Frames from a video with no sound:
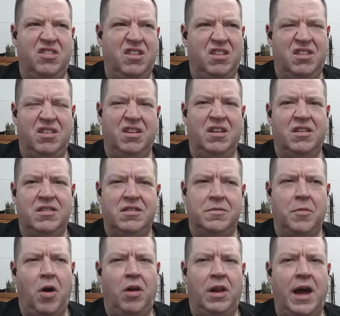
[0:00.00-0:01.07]
just a little
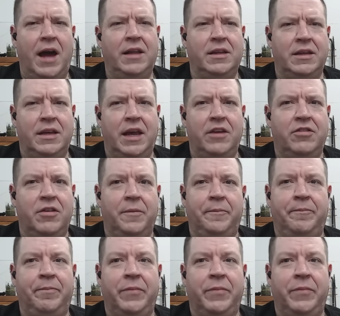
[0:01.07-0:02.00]
small island nation.